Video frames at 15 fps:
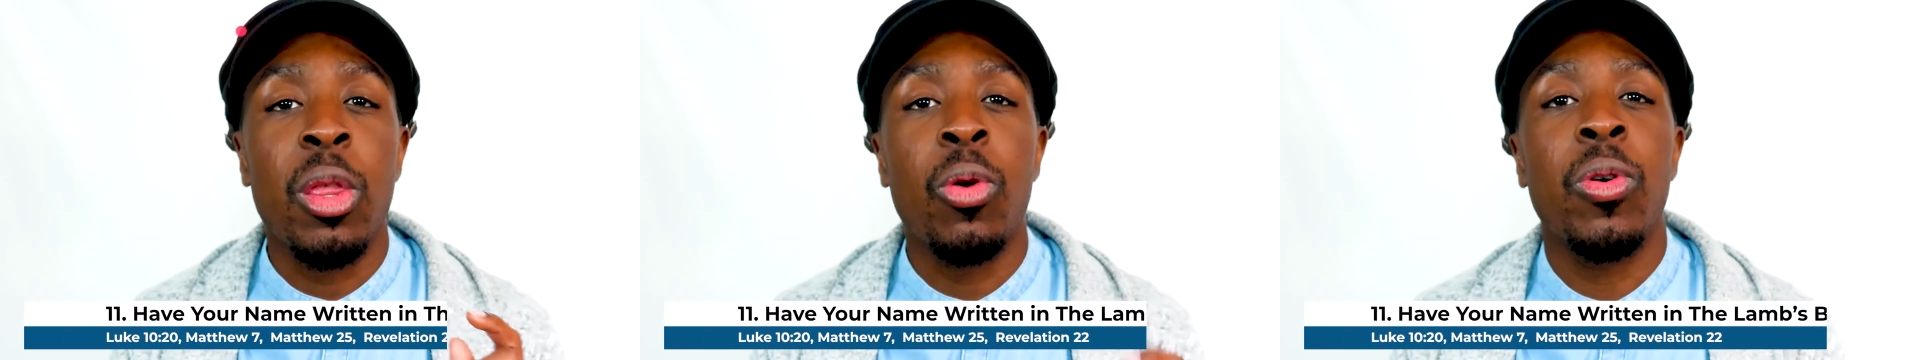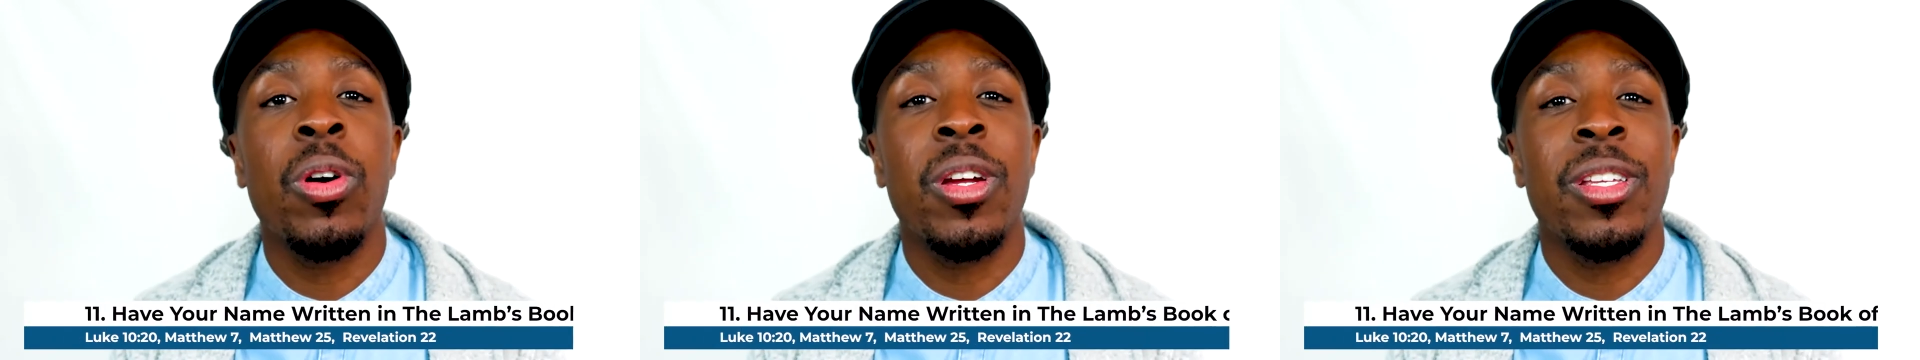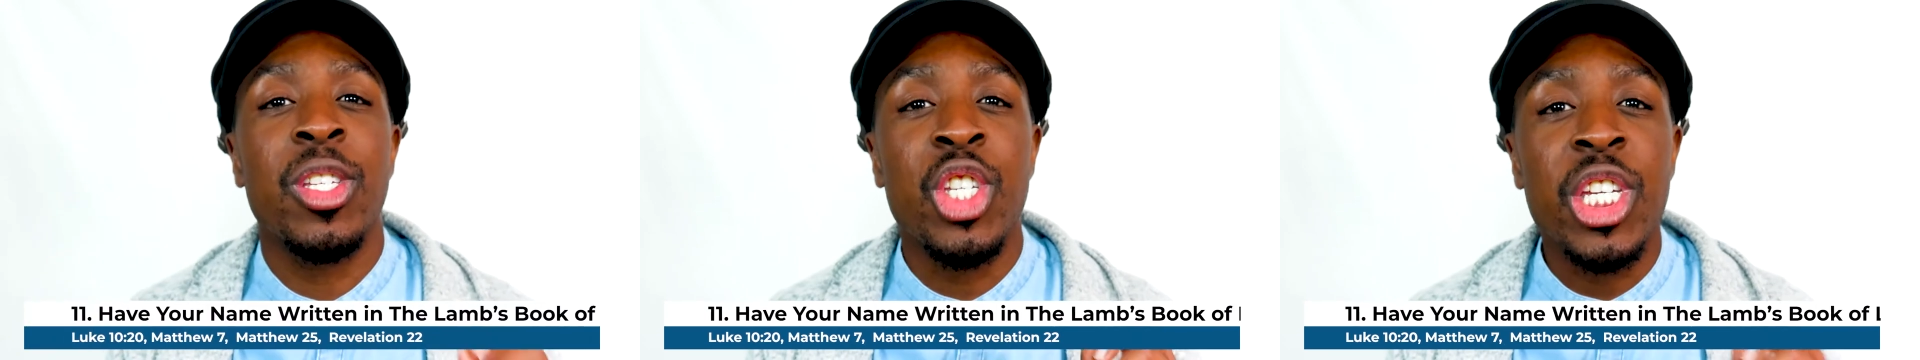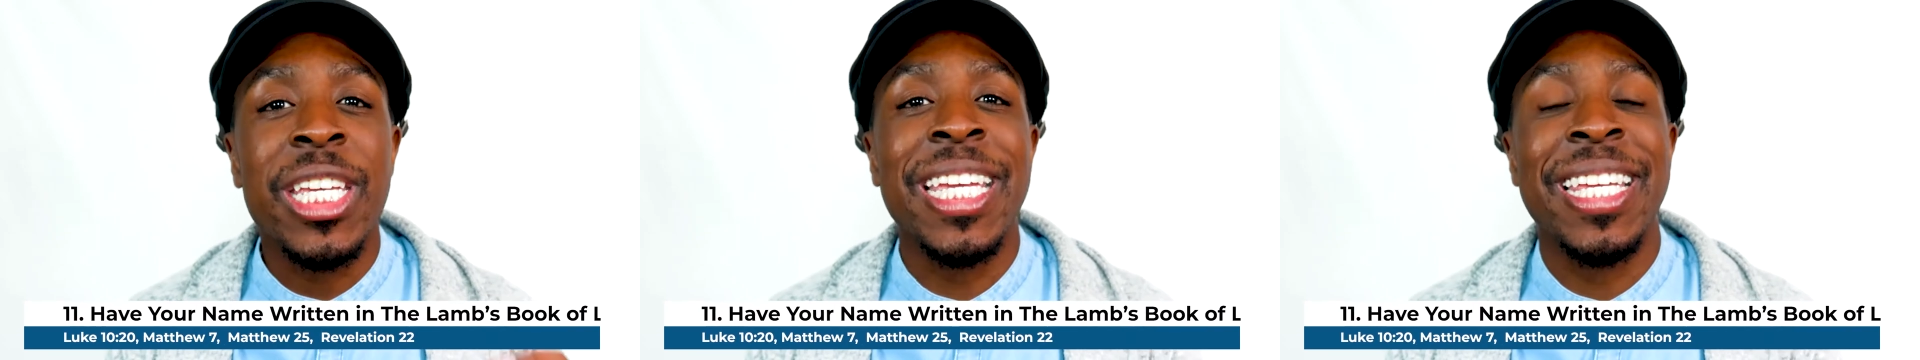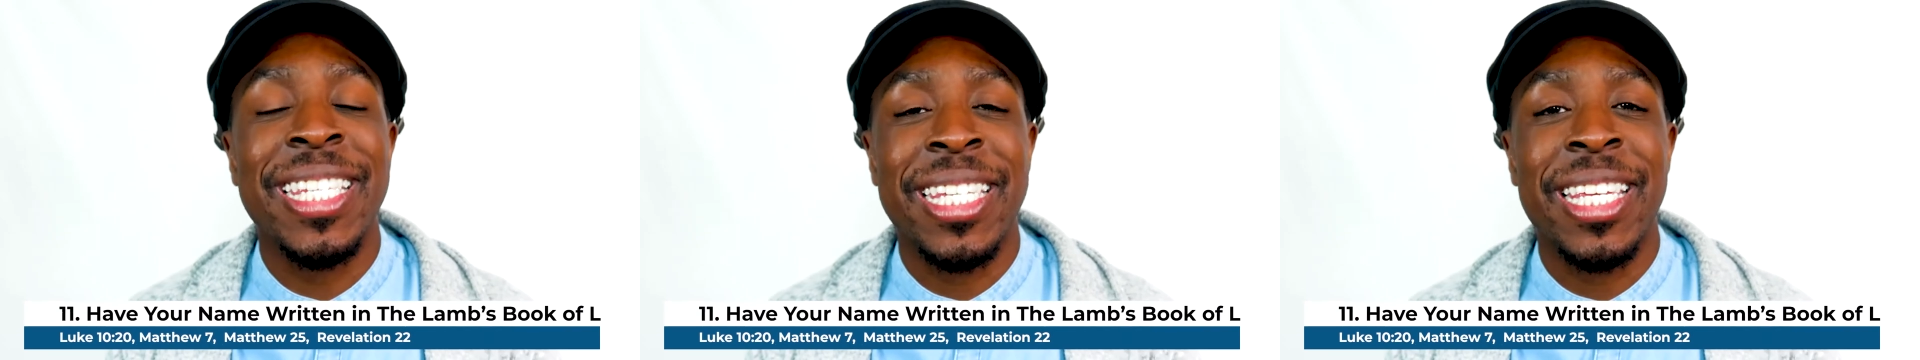Lord
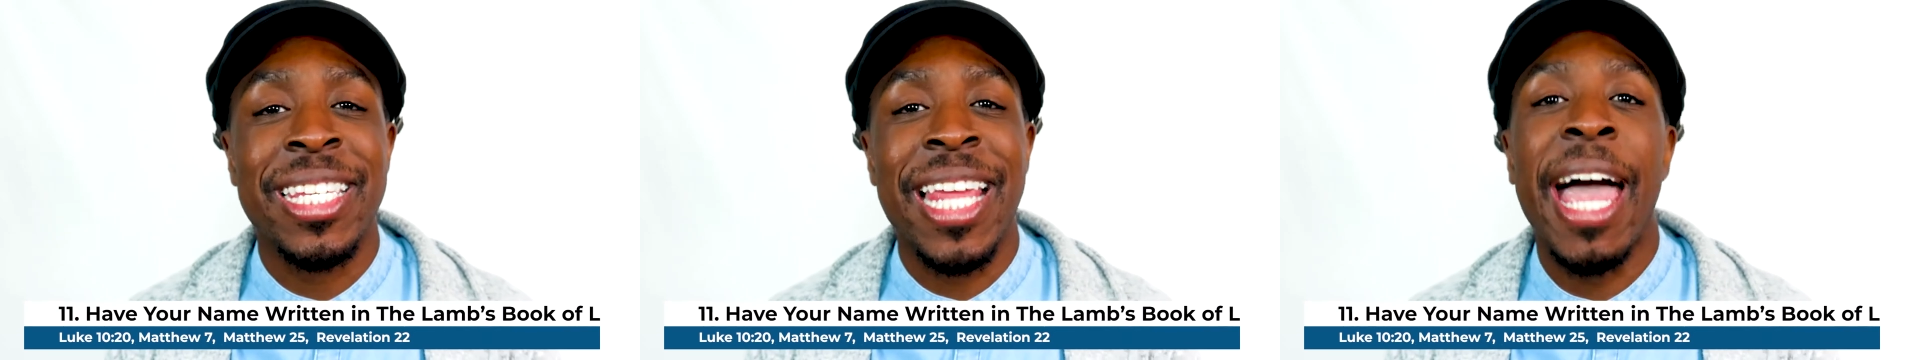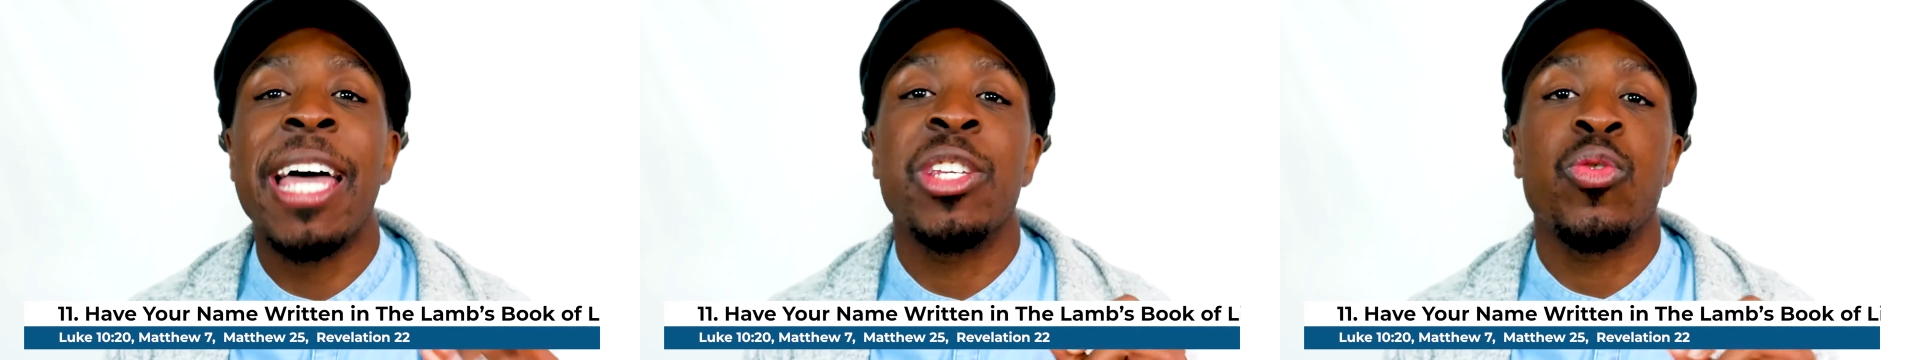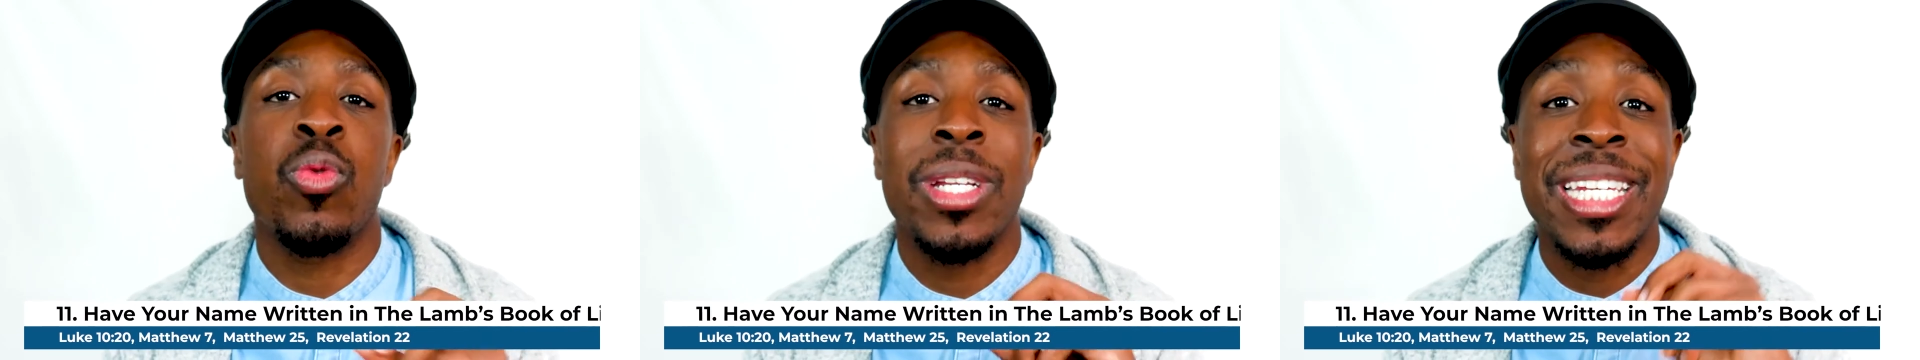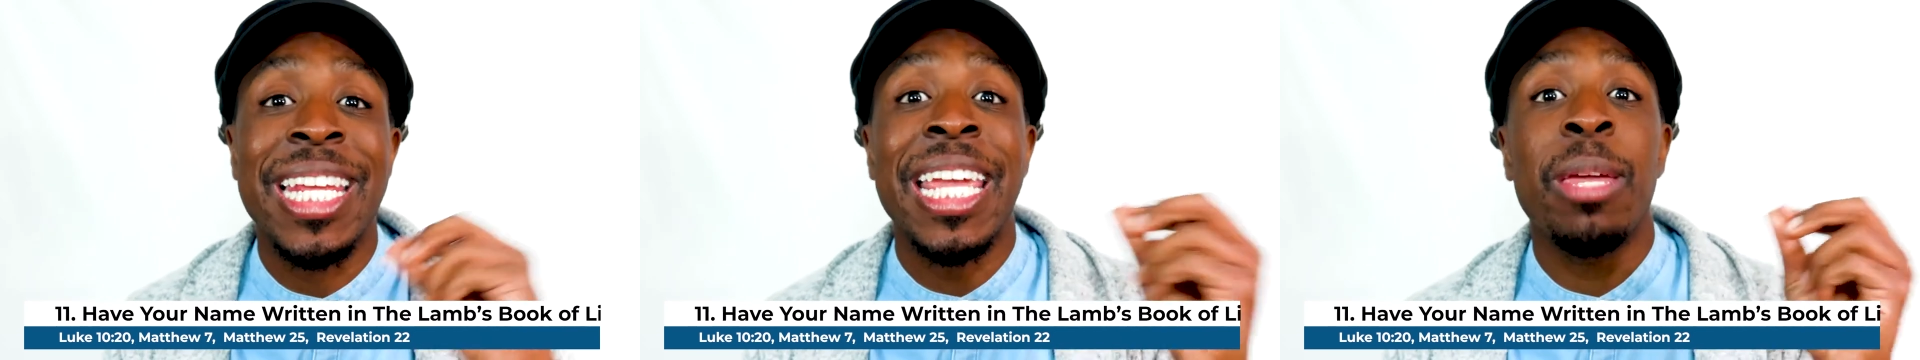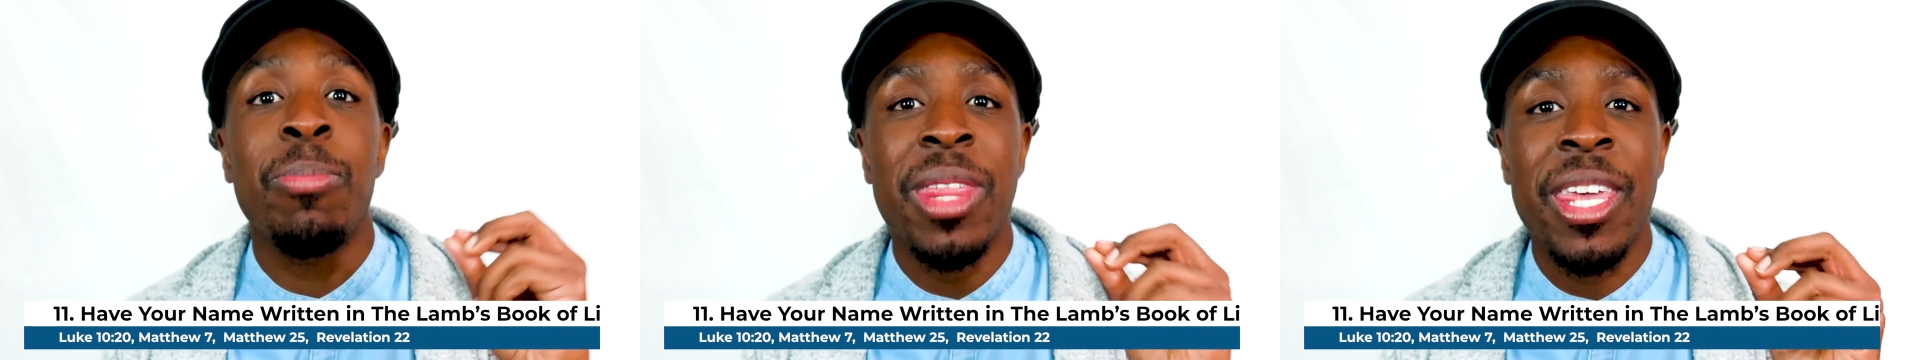Jesus has
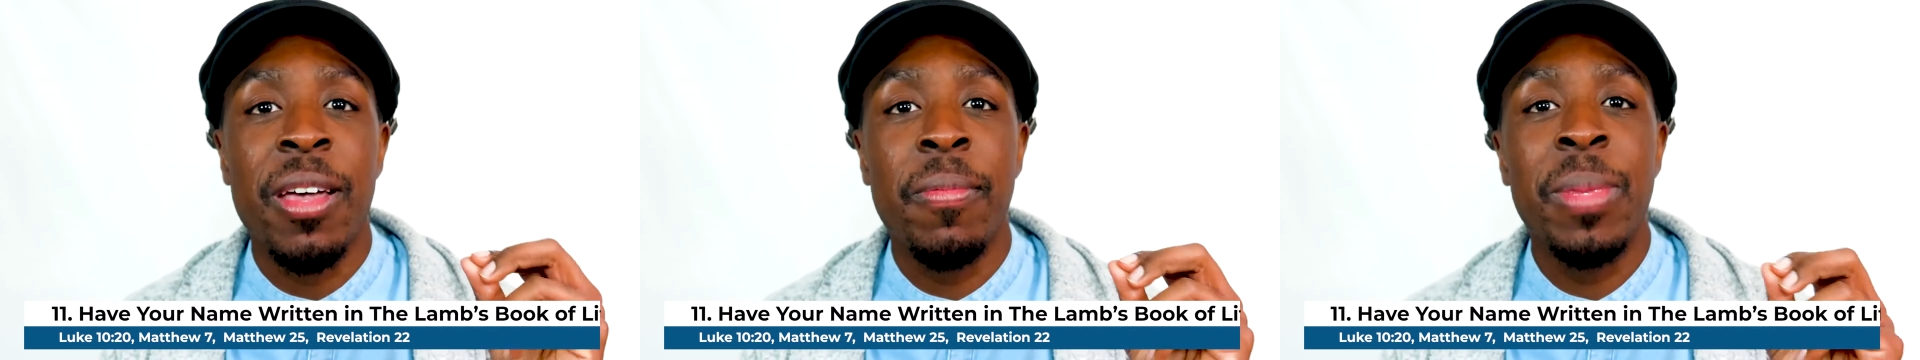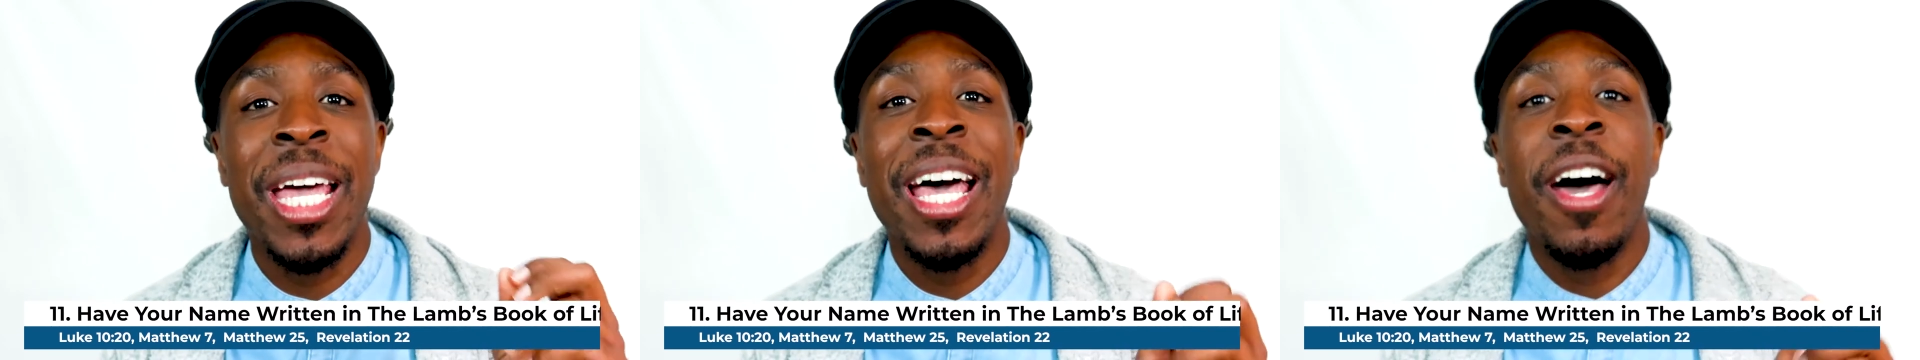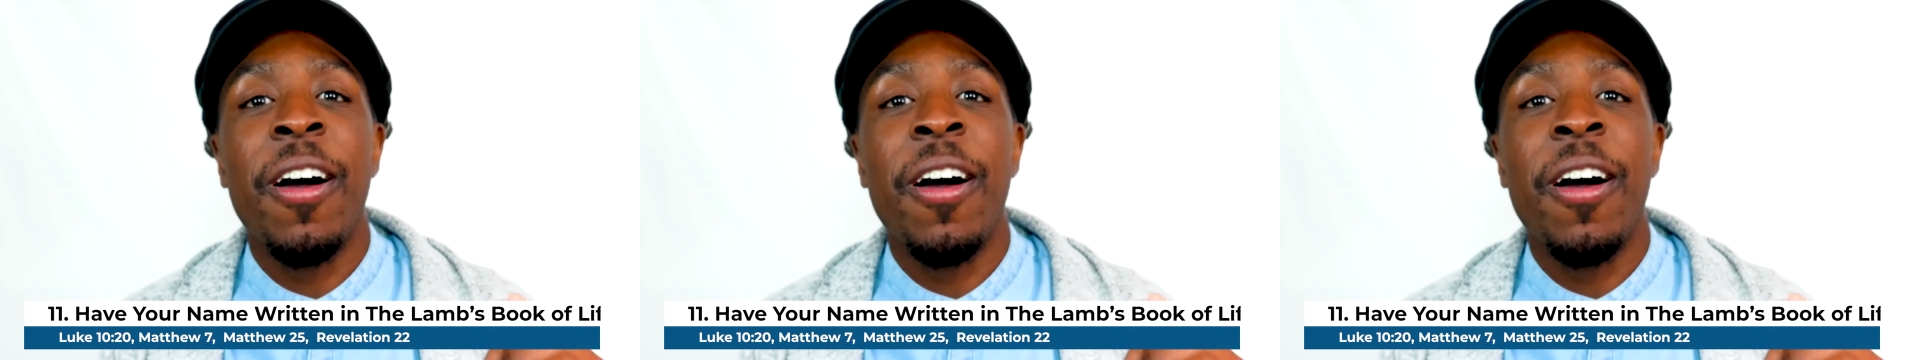redeemed them